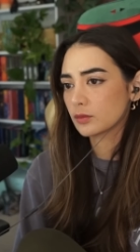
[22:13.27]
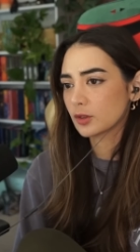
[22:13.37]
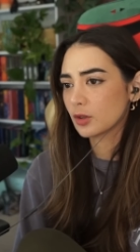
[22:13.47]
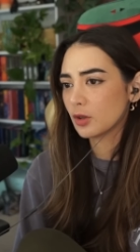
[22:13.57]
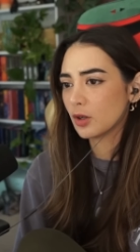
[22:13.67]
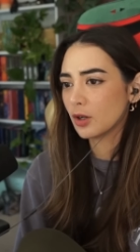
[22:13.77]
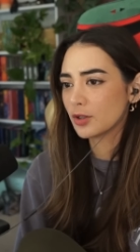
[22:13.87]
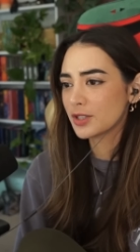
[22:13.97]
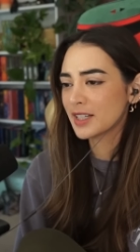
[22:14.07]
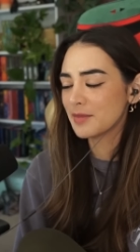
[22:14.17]
Oh,
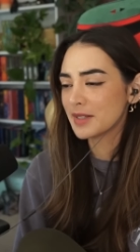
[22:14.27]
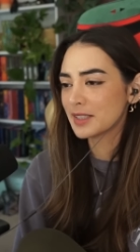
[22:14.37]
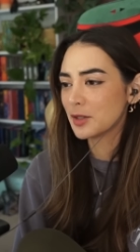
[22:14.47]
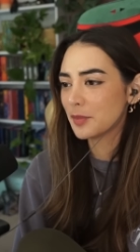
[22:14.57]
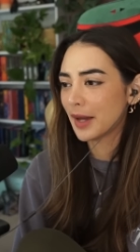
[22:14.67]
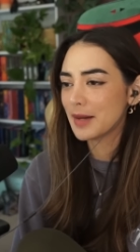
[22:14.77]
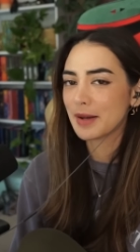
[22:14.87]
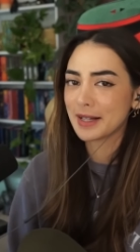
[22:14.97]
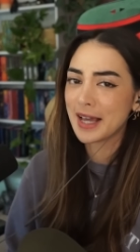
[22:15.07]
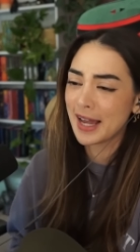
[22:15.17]
just give him his little pain
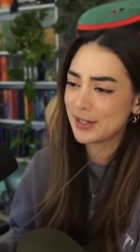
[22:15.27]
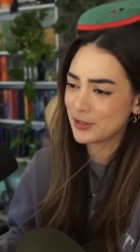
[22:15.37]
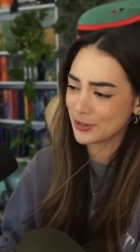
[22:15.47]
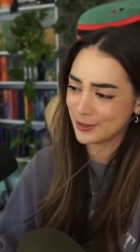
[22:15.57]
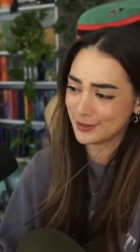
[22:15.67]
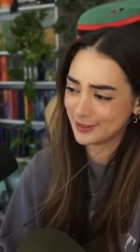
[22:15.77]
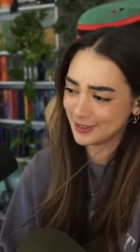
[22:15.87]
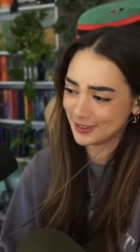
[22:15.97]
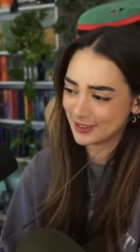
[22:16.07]
medication.